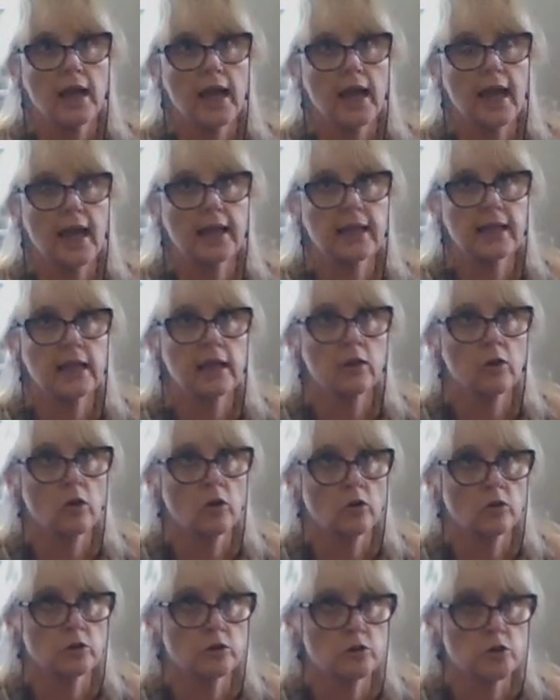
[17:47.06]
hanging
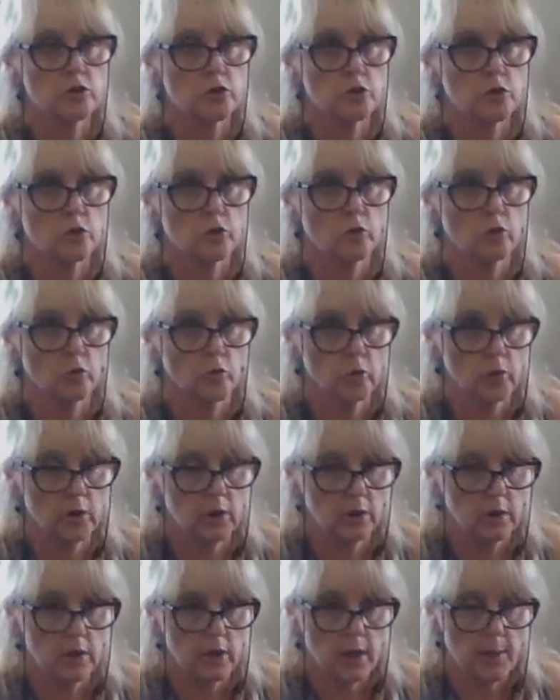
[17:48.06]
on to
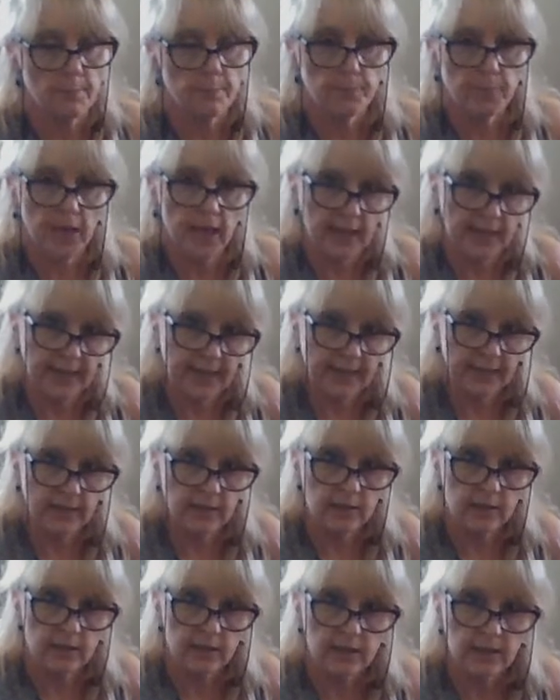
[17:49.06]

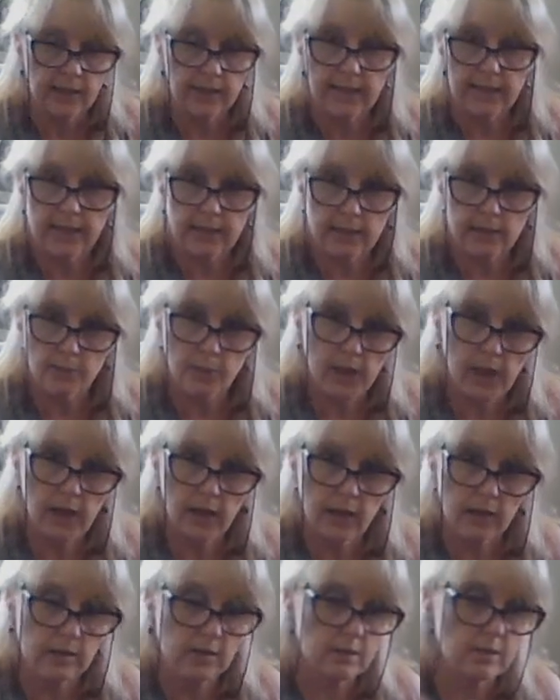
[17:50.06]
pain in the
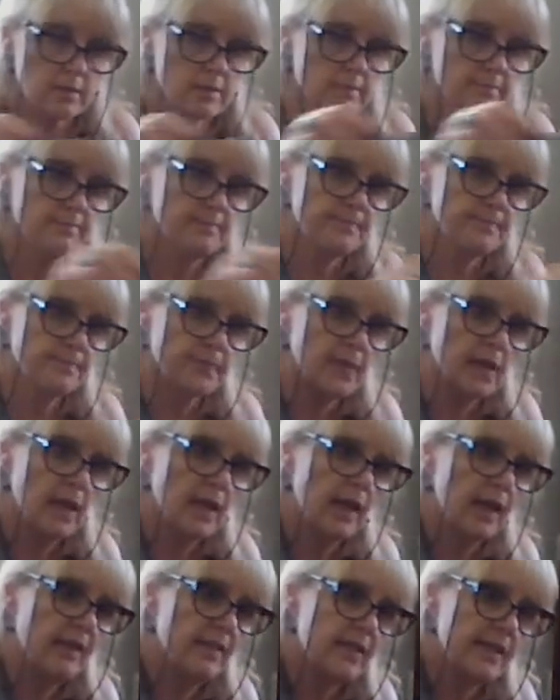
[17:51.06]
past.
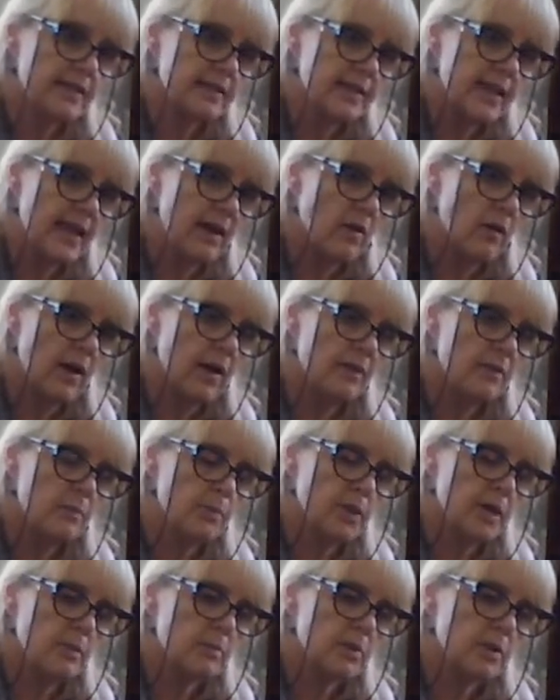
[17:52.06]
And that's how other
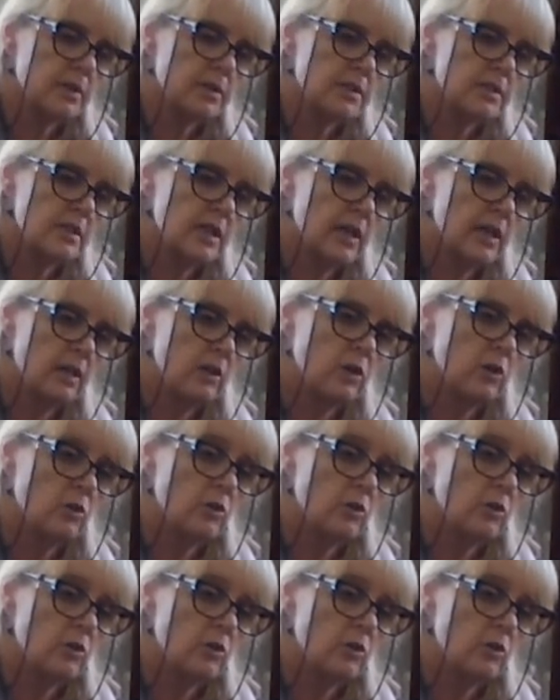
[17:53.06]
people are seeing you